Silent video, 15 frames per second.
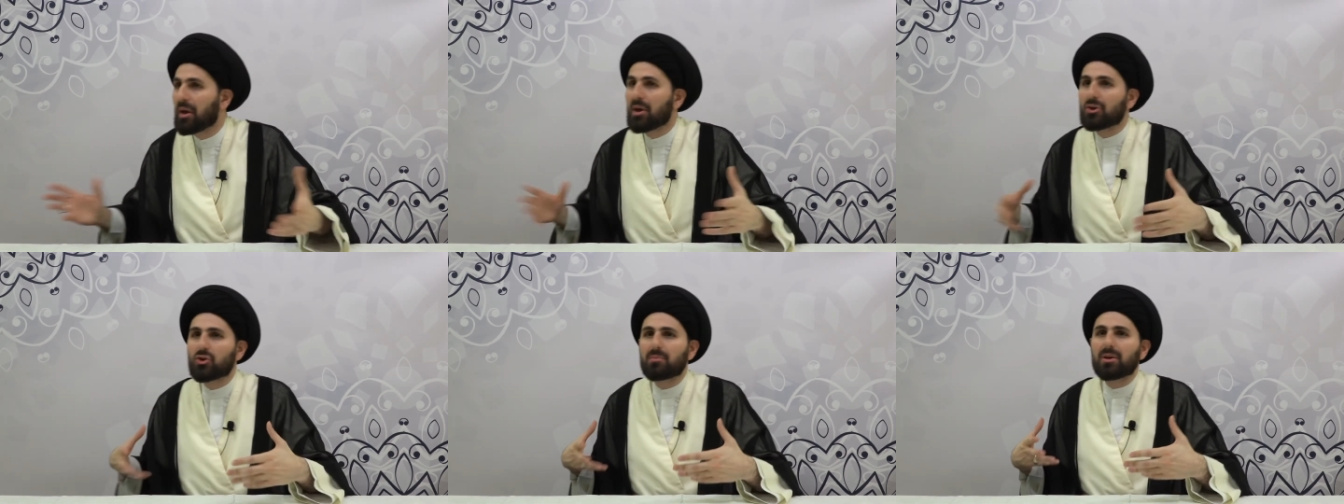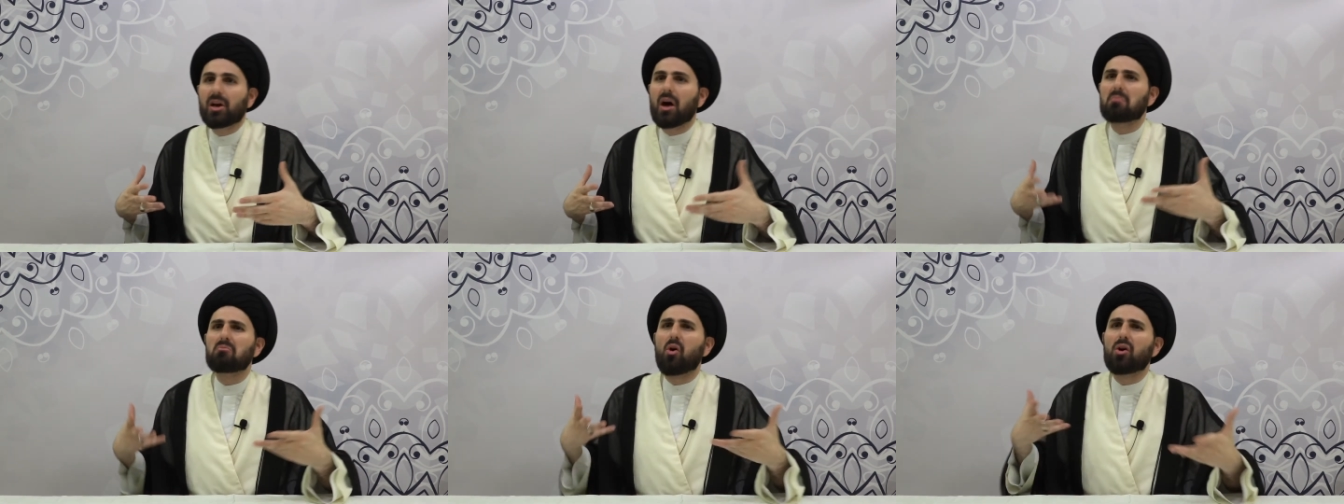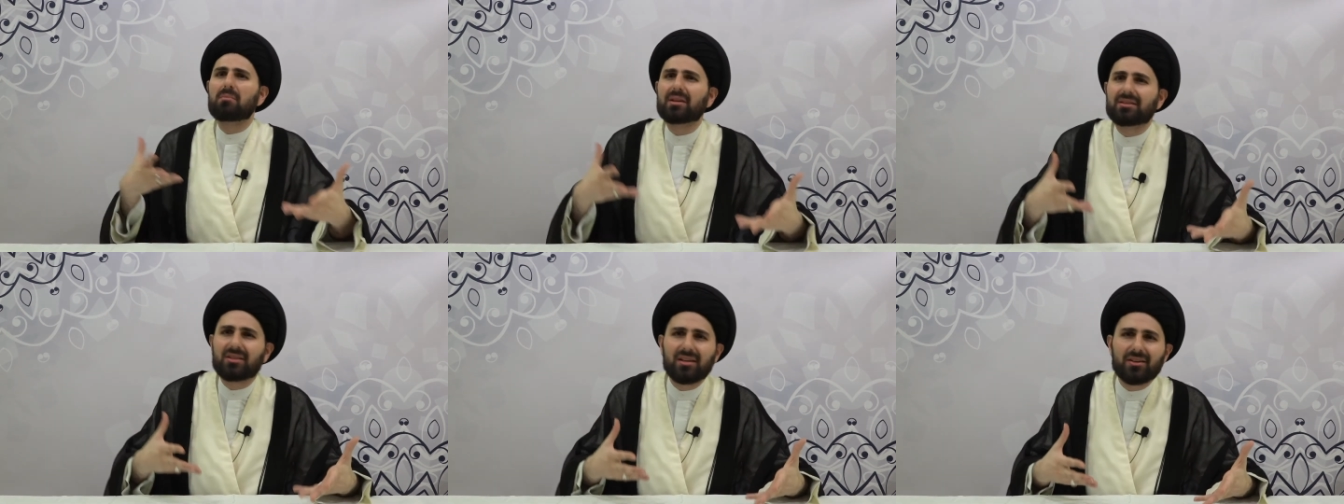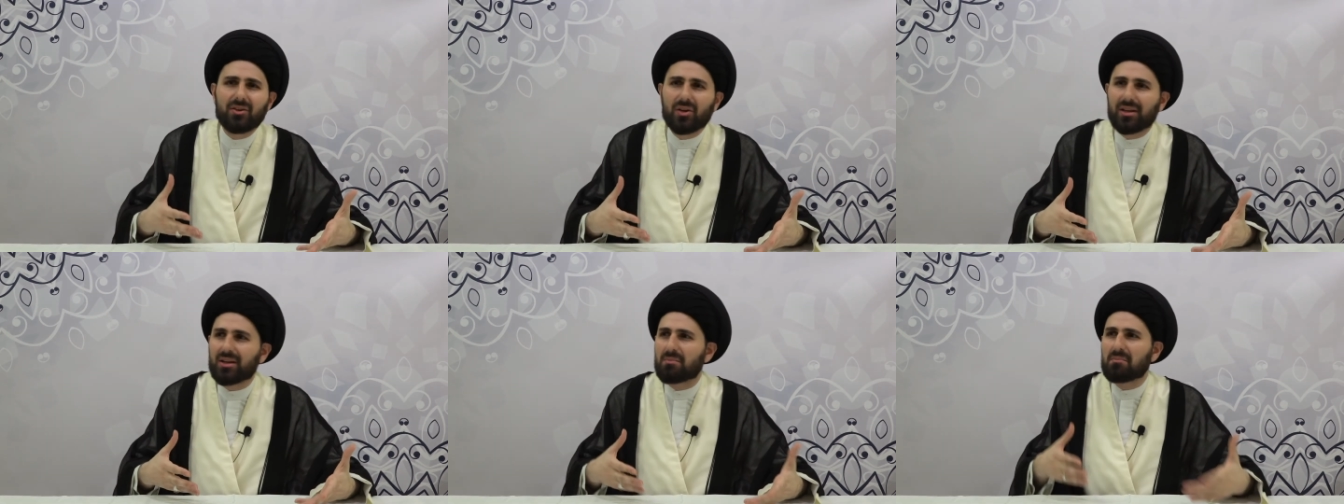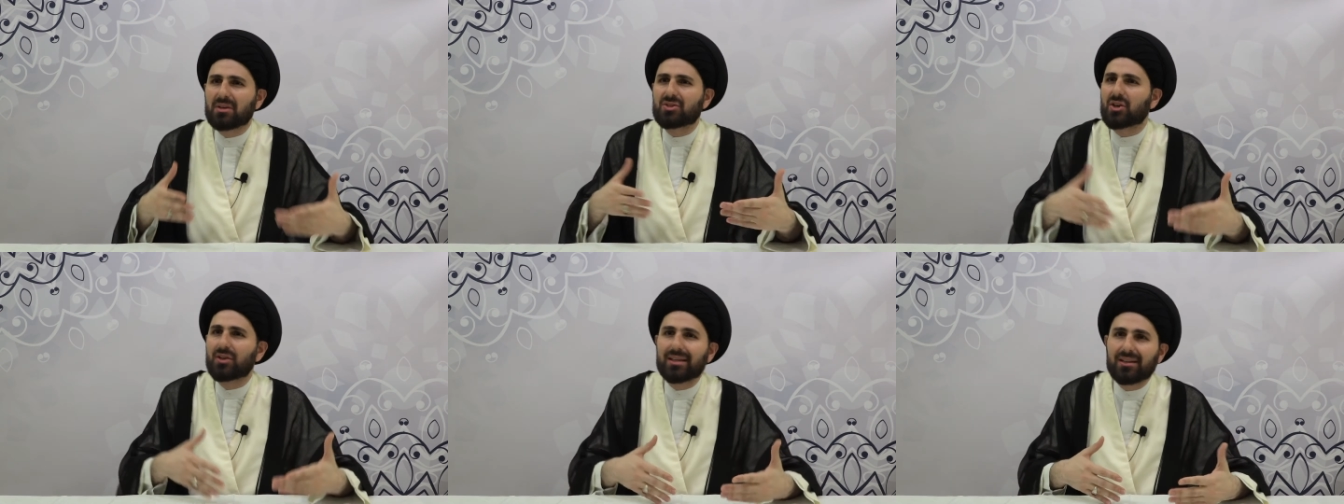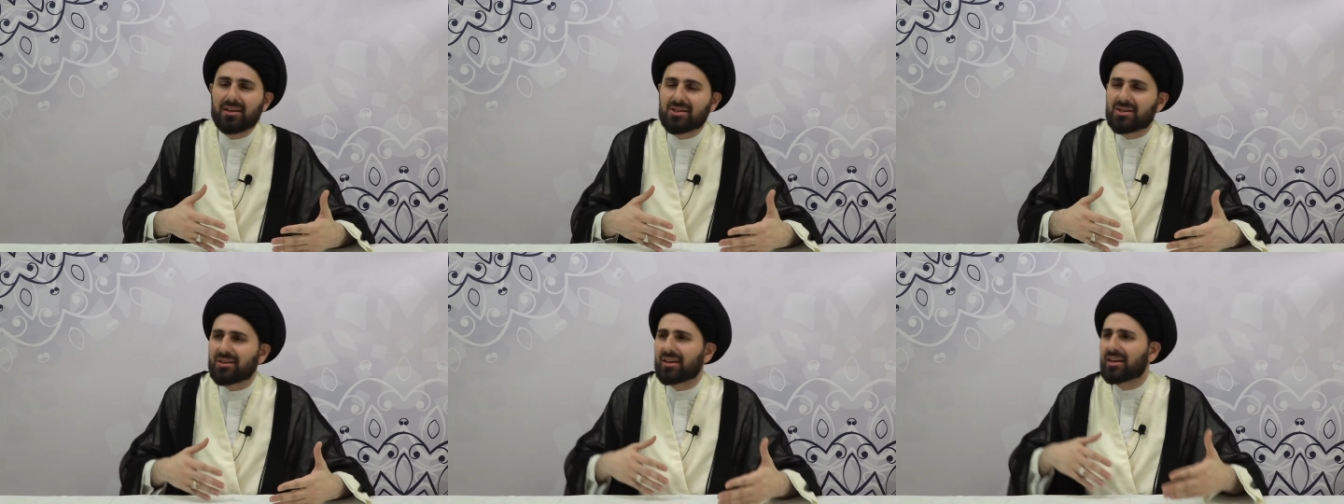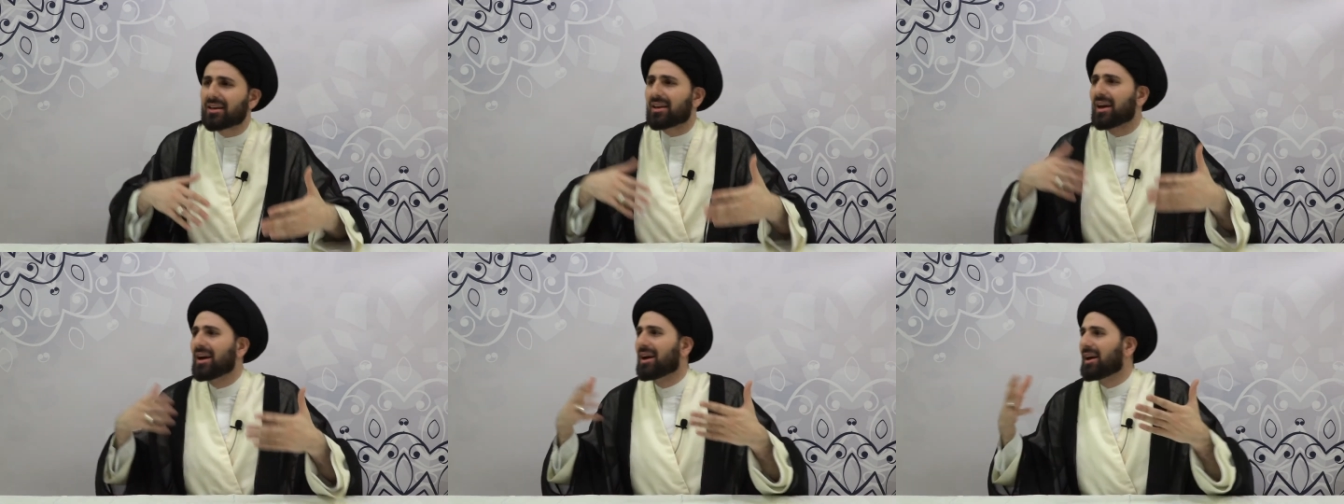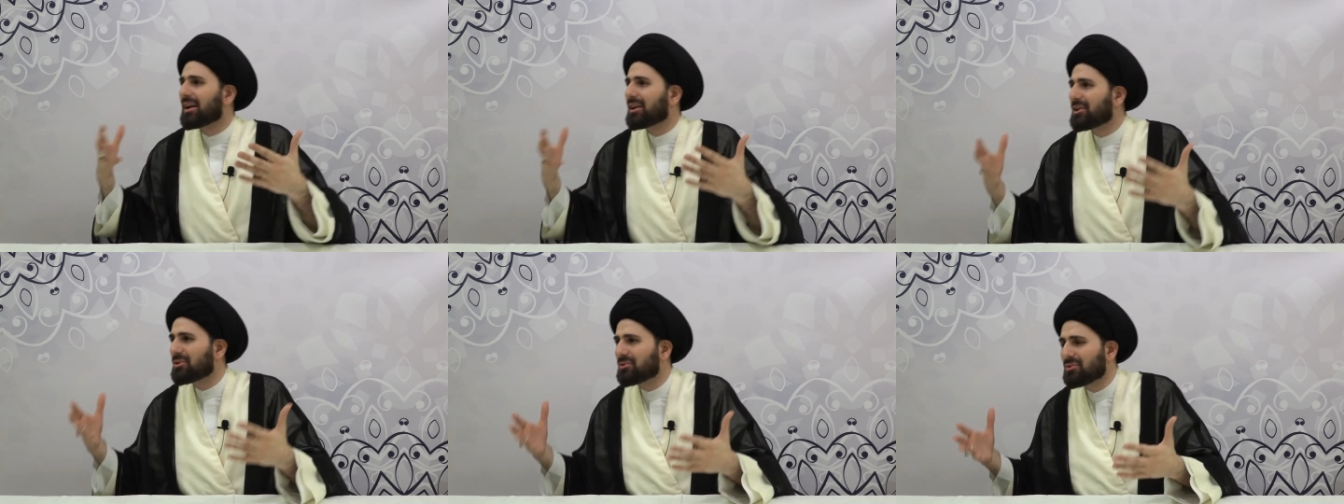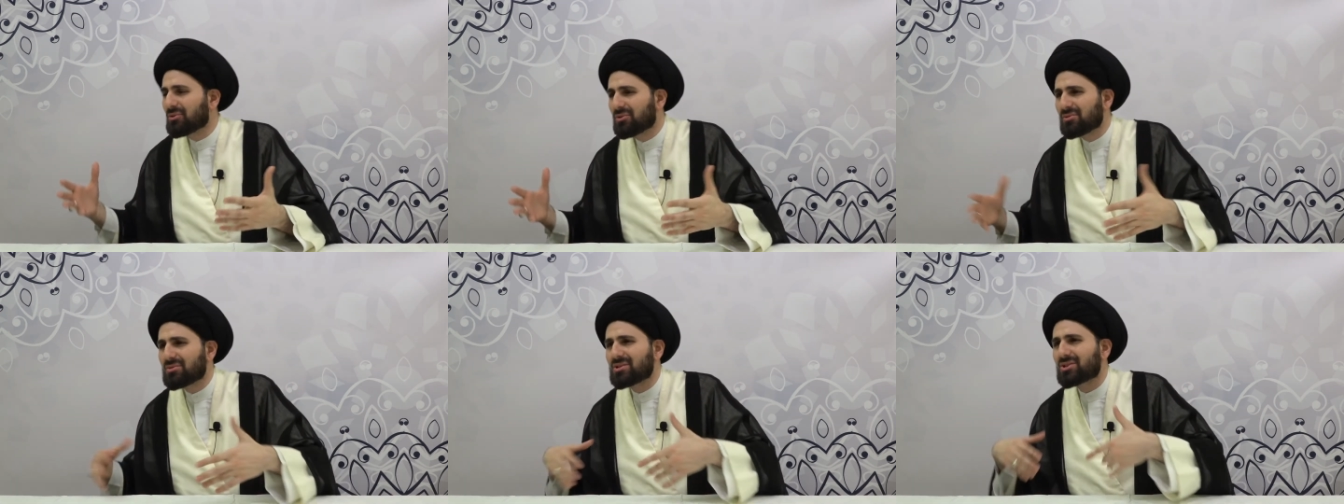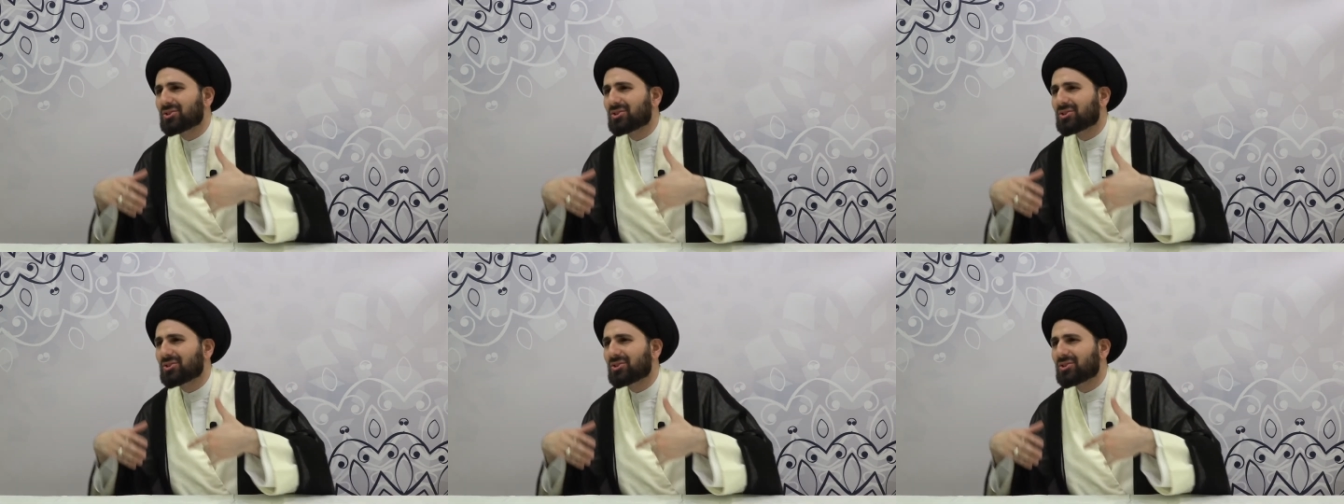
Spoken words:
you become more materialistic, you